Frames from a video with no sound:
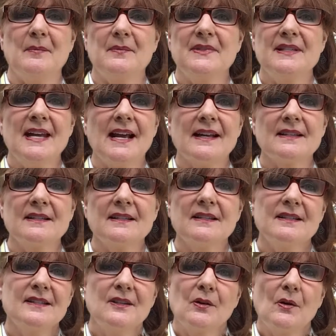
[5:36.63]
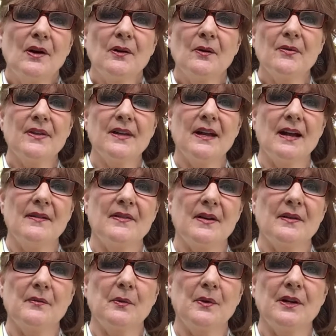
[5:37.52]
Texas, you know, I don't think I've
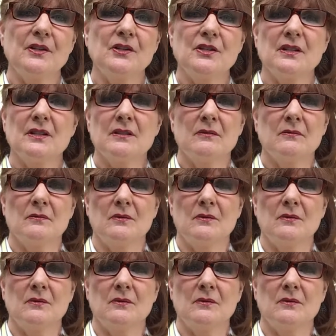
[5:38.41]
ever would have just